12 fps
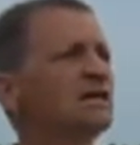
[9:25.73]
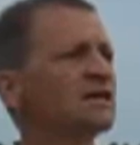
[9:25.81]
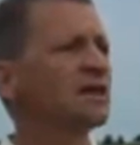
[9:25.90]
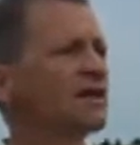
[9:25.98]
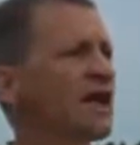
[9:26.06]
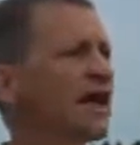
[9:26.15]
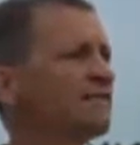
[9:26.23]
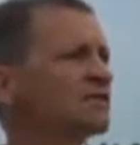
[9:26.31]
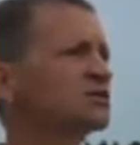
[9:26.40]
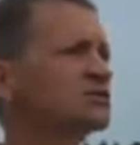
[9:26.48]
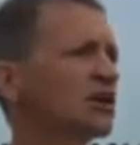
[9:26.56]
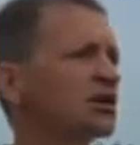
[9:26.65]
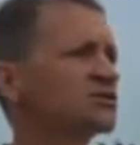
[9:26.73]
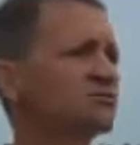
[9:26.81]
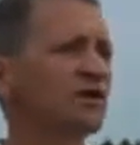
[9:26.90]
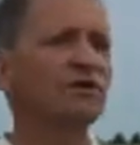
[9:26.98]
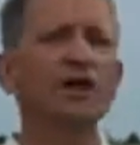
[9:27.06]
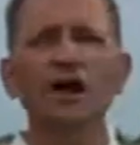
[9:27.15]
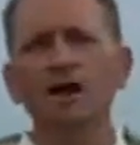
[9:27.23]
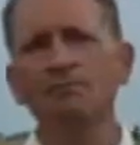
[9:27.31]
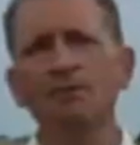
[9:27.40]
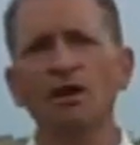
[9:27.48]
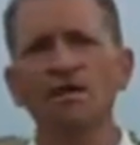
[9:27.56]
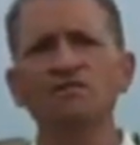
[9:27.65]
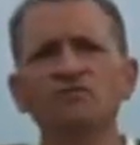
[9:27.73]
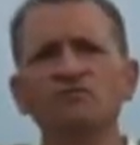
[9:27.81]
They're having to charge a very high price